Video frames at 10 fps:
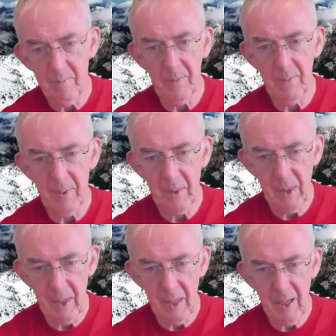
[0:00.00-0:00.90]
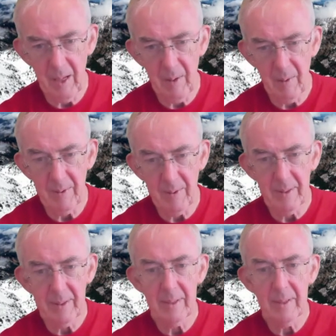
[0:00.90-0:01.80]

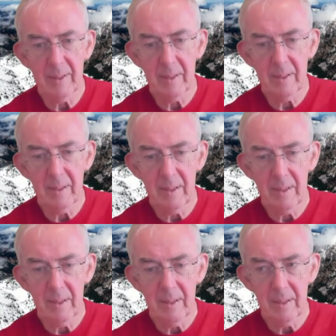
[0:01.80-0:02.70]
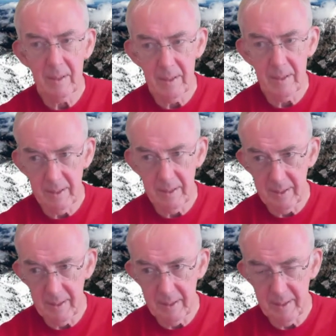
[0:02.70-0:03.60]

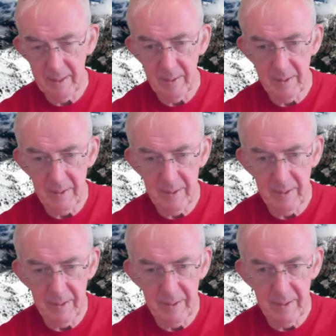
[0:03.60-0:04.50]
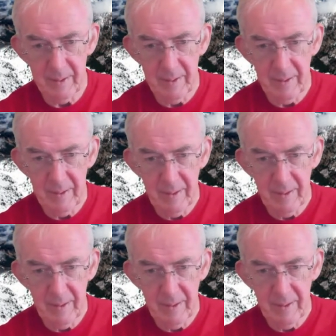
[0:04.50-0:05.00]
This person isn't speaking.